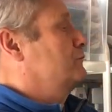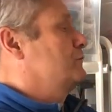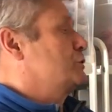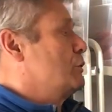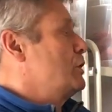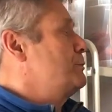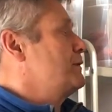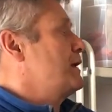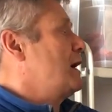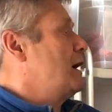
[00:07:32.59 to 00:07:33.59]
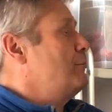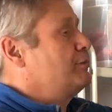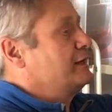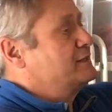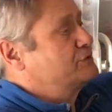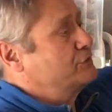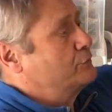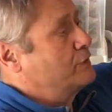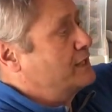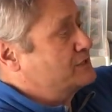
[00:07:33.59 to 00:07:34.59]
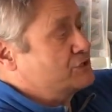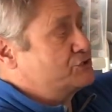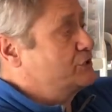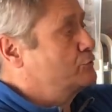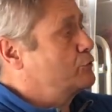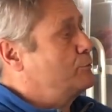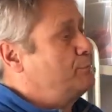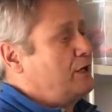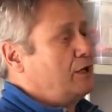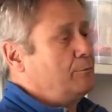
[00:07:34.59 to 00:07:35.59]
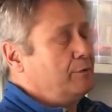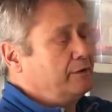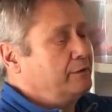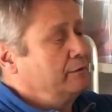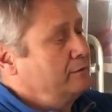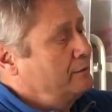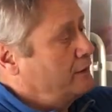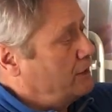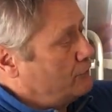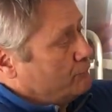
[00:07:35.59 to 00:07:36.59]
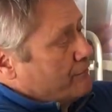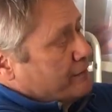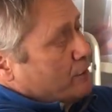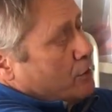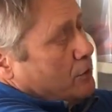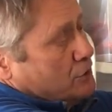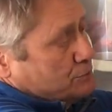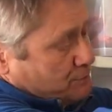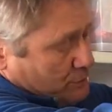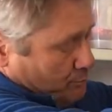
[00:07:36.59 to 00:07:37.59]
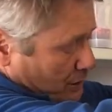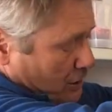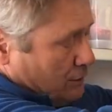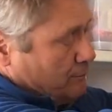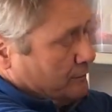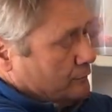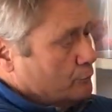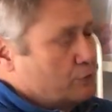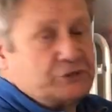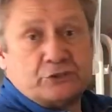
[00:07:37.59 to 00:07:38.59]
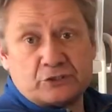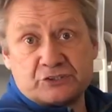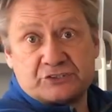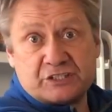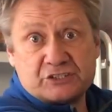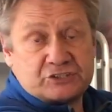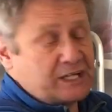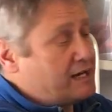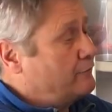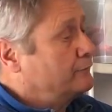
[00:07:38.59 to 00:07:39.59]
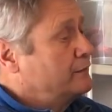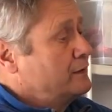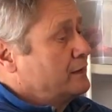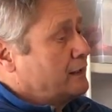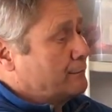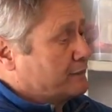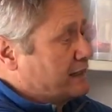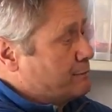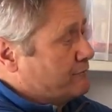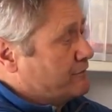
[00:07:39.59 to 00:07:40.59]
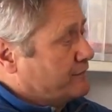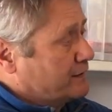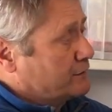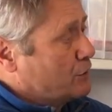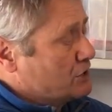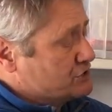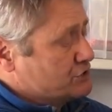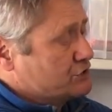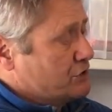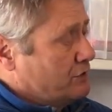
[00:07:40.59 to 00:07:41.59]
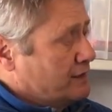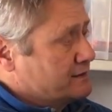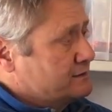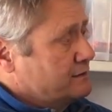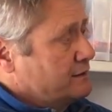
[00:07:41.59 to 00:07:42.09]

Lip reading: To open up into, it's a single compartment, very large compartment which you can cinch down, keep everything nice and tight.